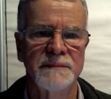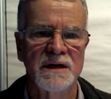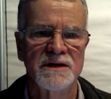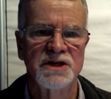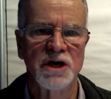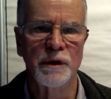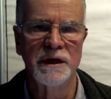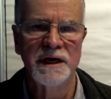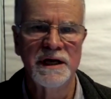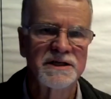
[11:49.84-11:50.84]
So we
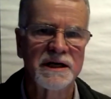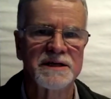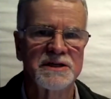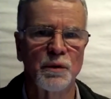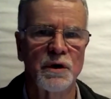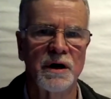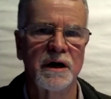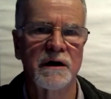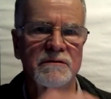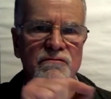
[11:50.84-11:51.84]
need to get to work
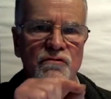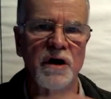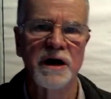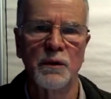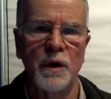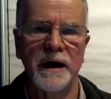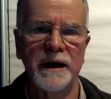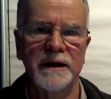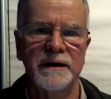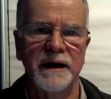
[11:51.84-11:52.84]
right
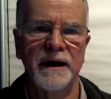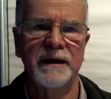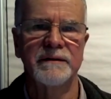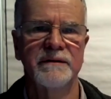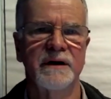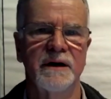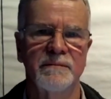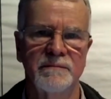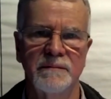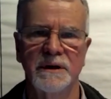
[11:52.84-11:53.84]
away. And,
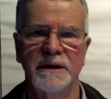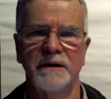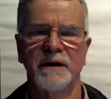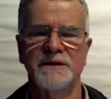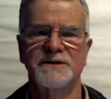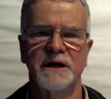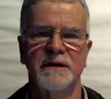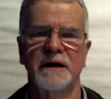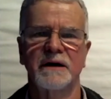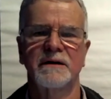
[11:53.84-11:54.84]
I say
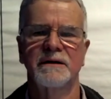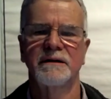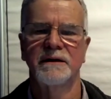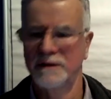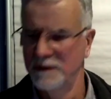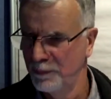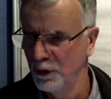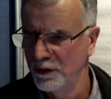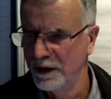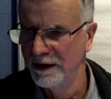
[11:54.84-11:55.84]
that in the
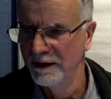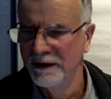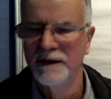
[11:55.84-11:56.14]
book here.